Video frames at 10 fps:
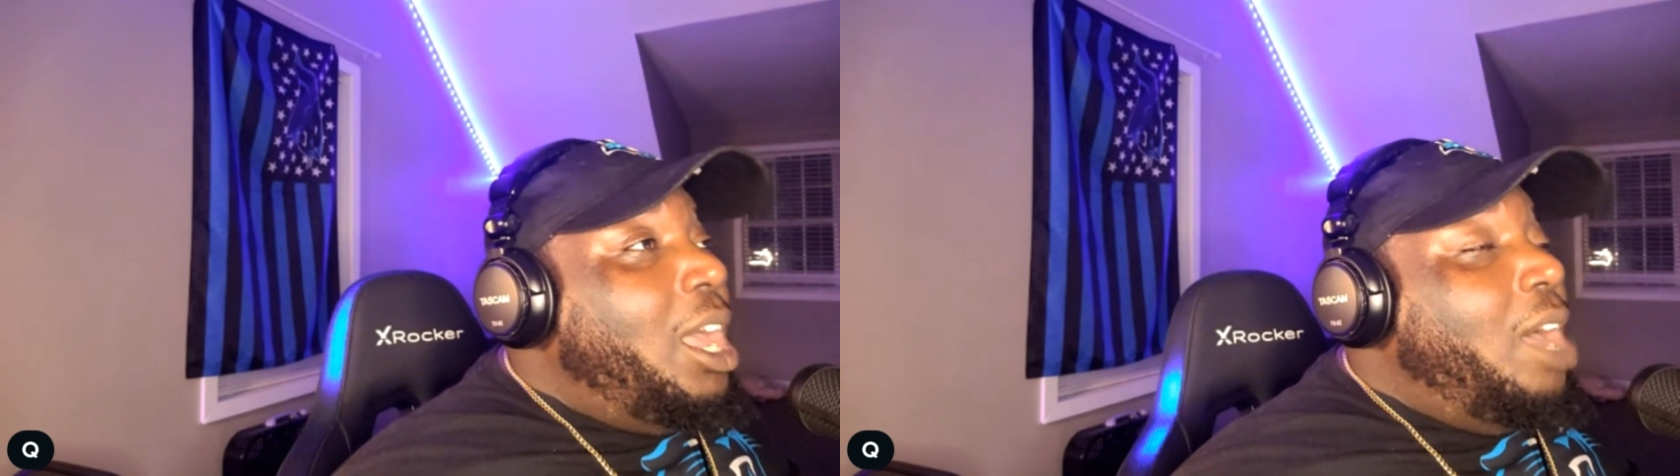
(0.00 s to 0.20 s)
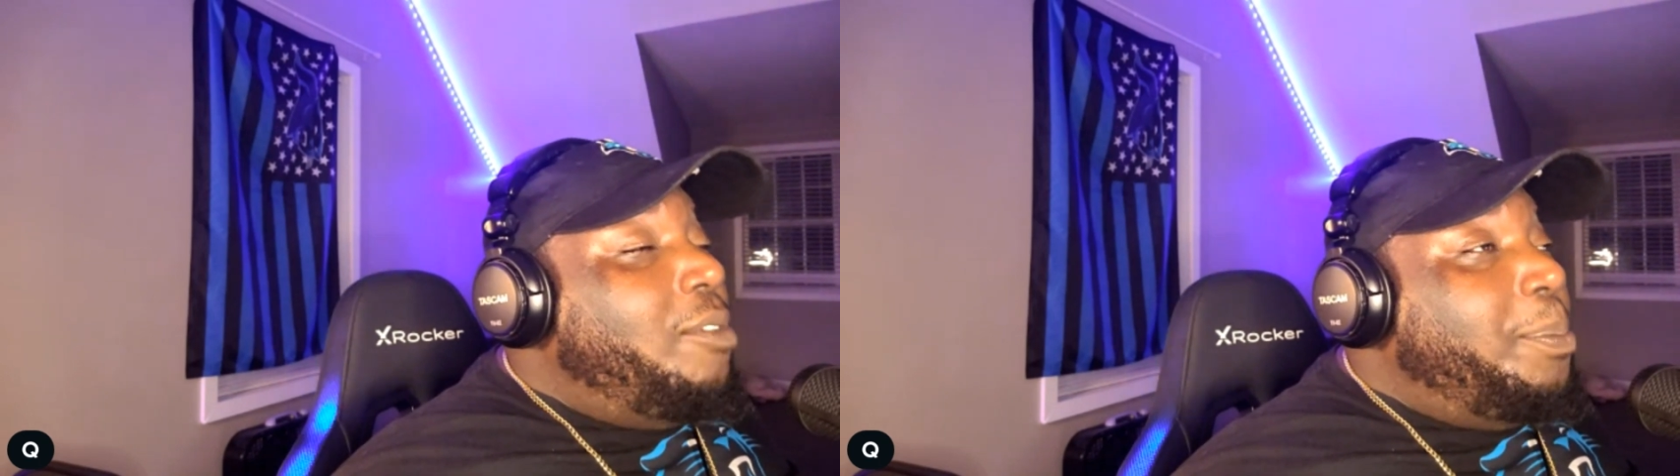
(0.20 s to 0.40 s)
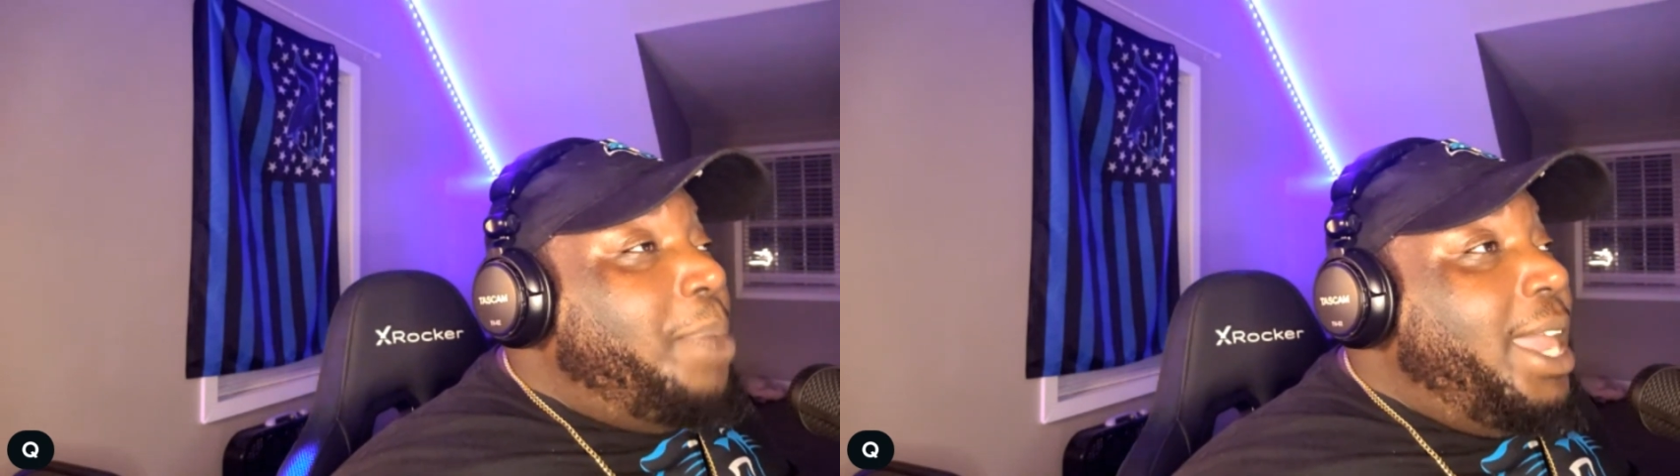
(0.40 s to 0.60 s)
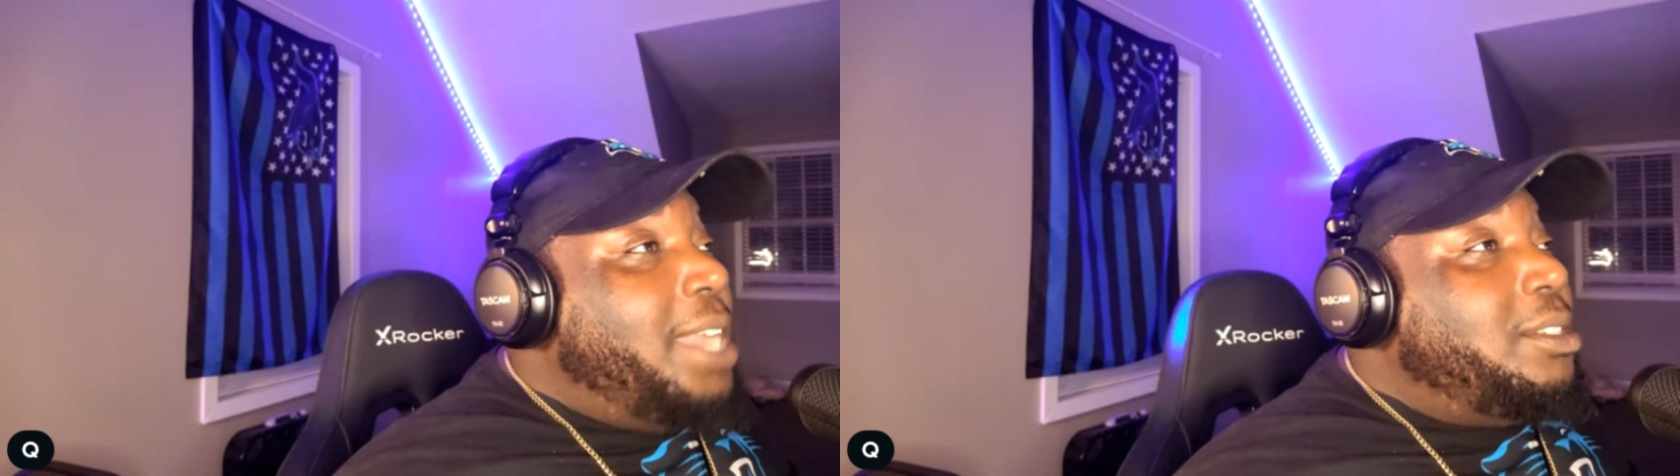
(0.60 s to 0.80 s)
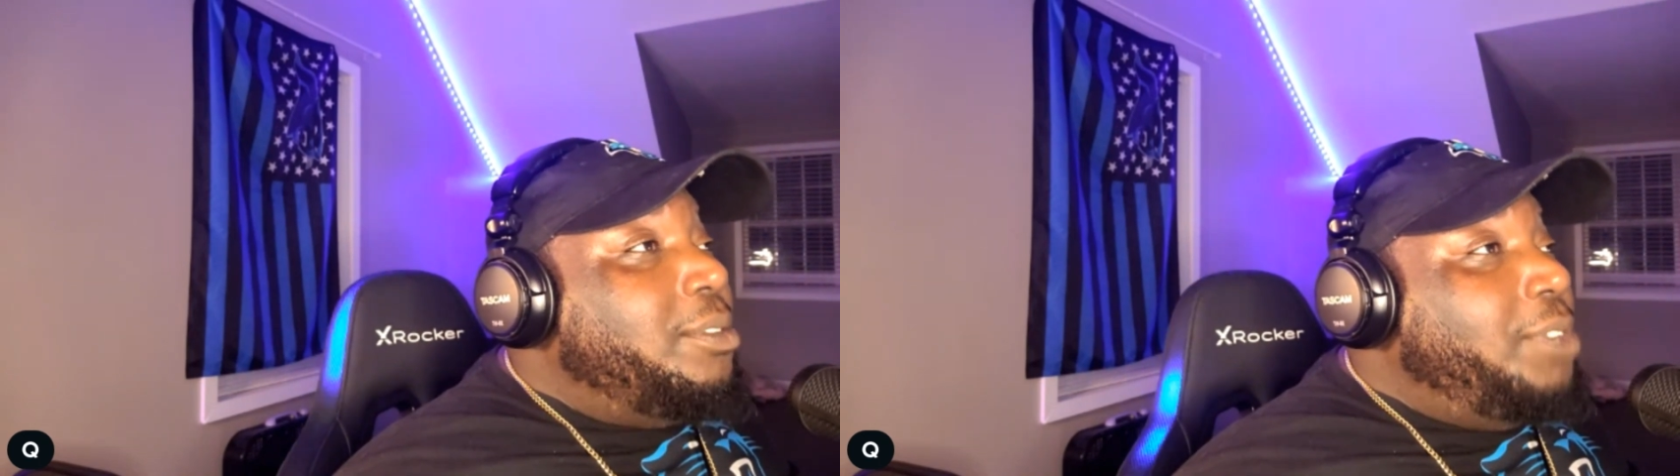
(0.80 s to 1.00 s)
of a pass
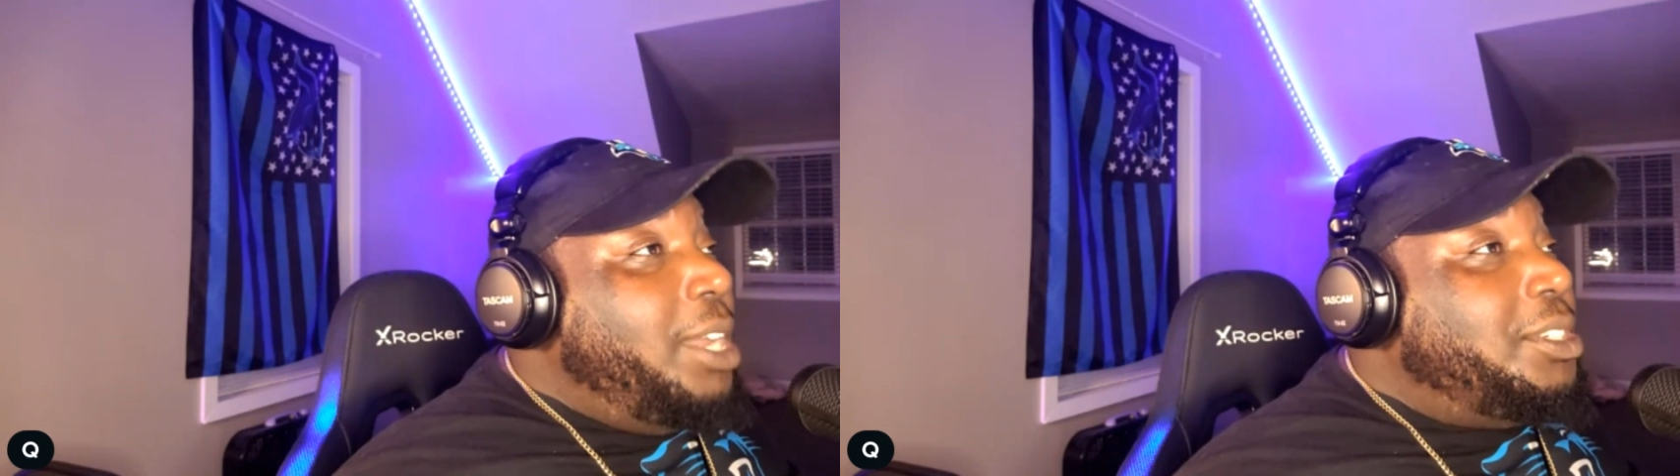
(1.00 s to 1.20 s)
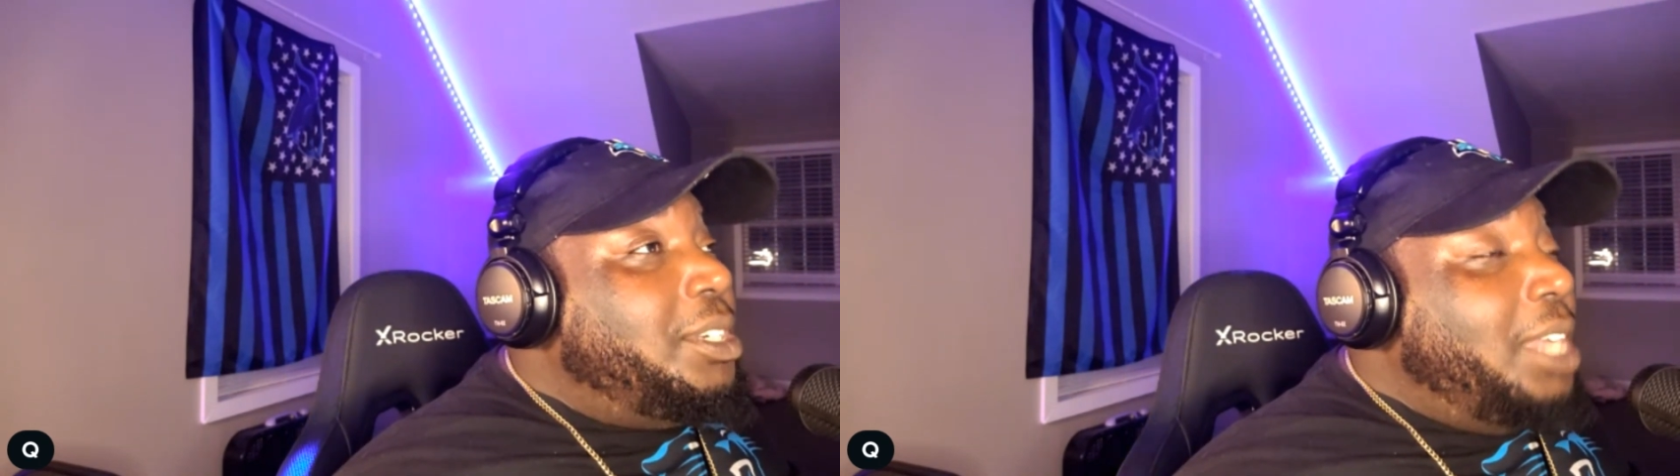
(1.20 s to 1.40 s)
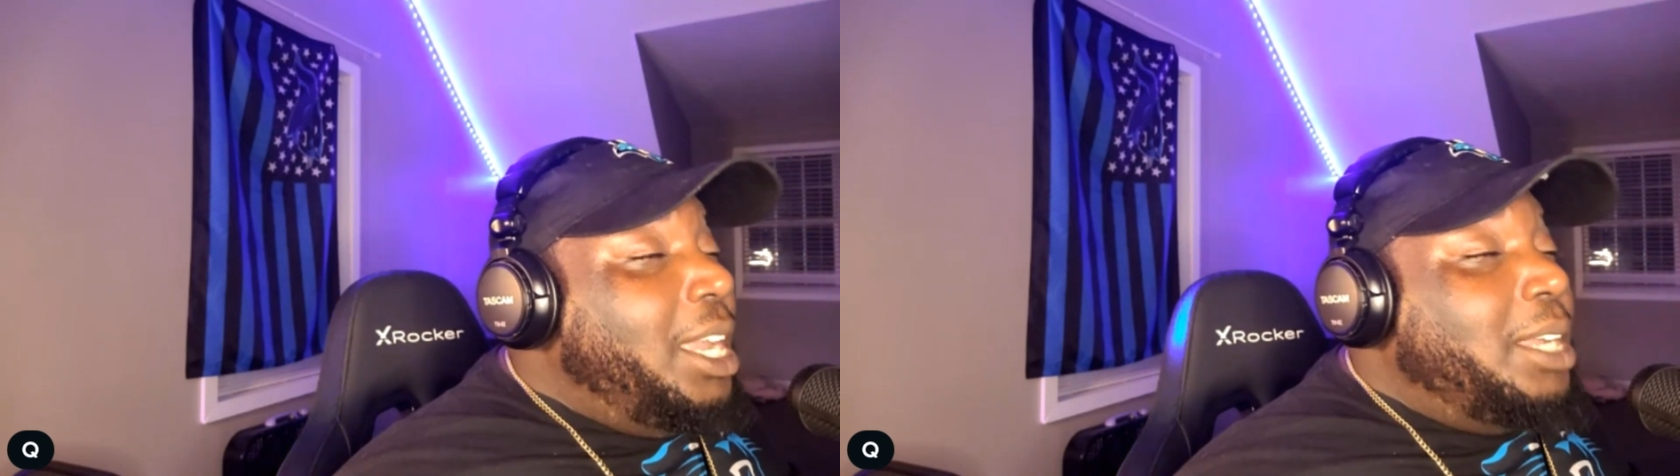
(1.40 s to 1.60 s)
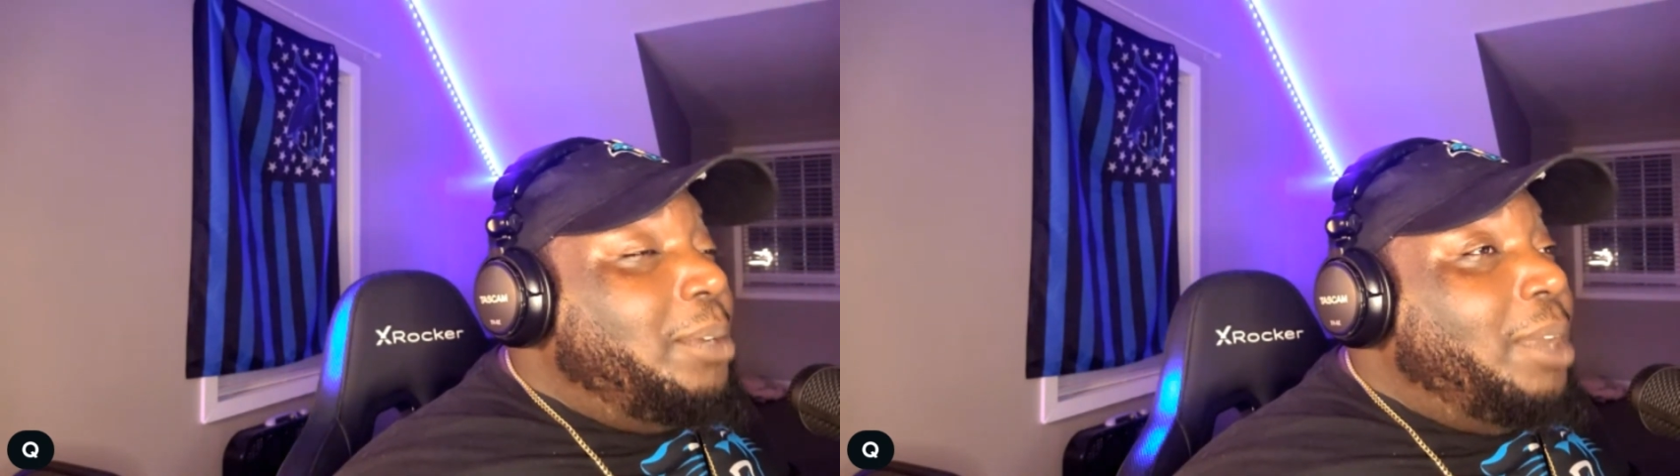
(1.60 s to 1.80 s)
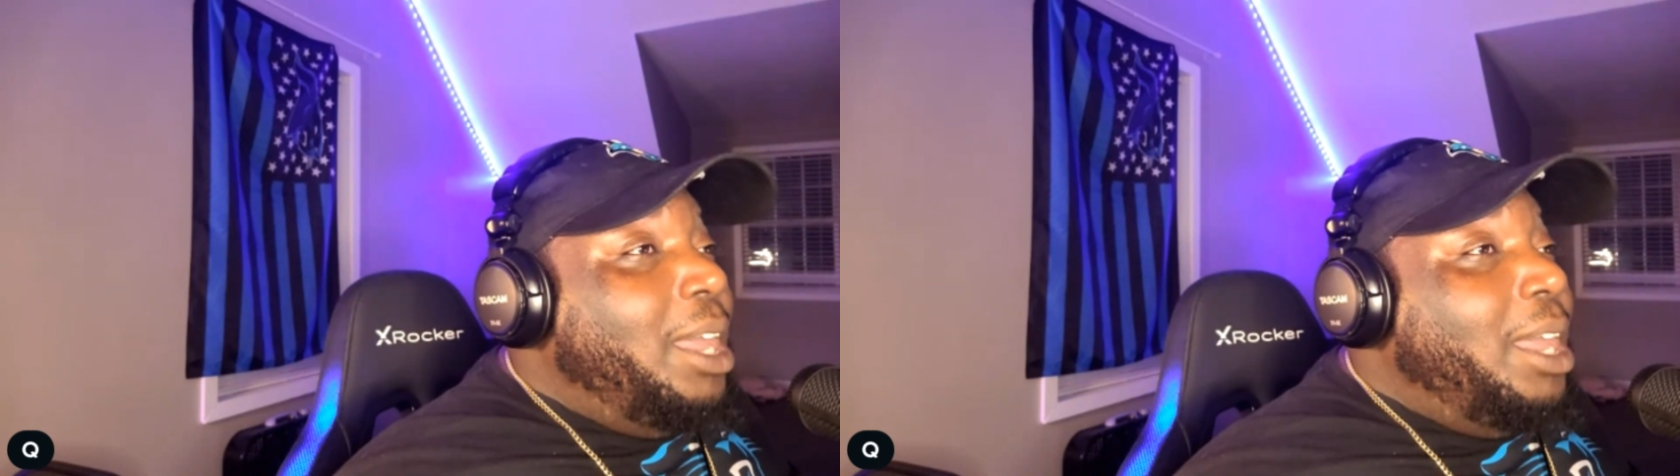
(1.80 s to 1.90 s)
deflection game.